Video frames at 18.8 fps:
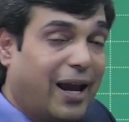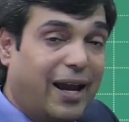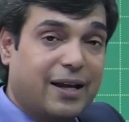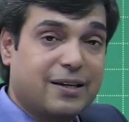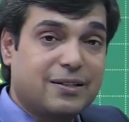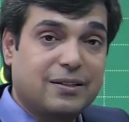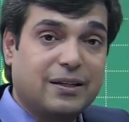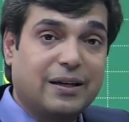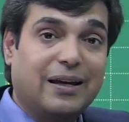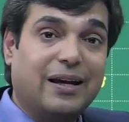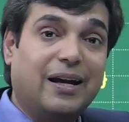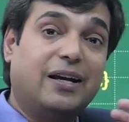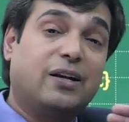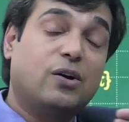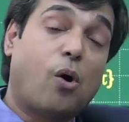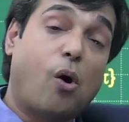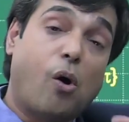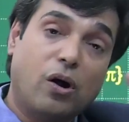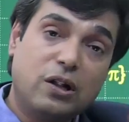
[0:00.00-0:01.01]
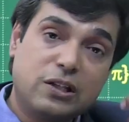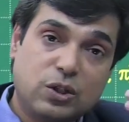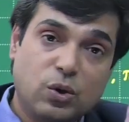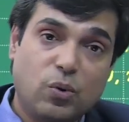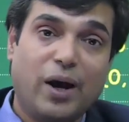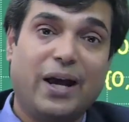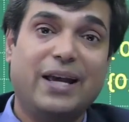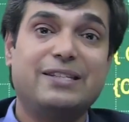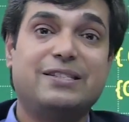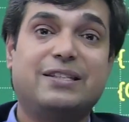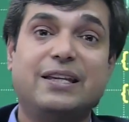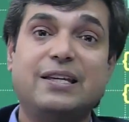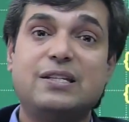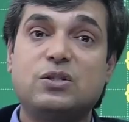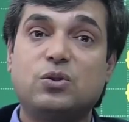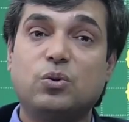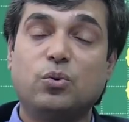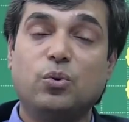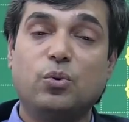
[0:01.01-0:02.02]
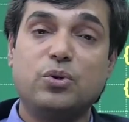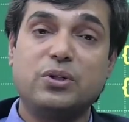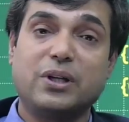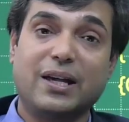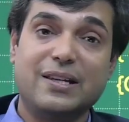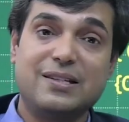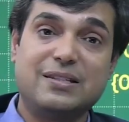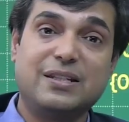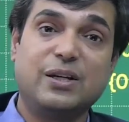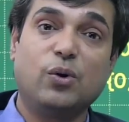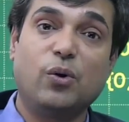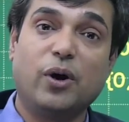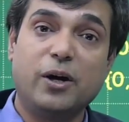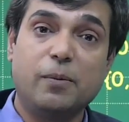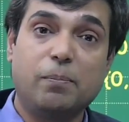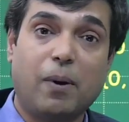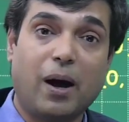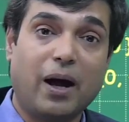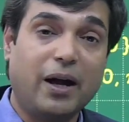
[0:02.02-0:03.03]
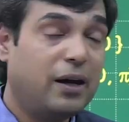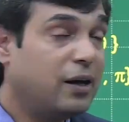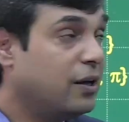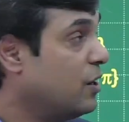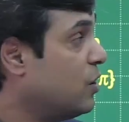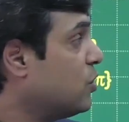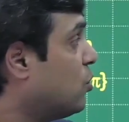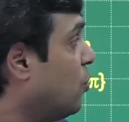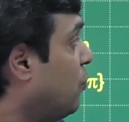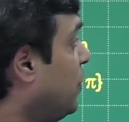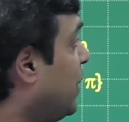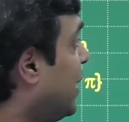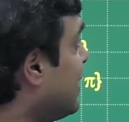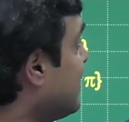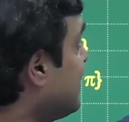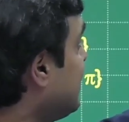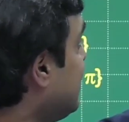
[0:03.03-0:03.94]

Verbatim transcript: x, it also has these two roots as 0 and pi. So, we can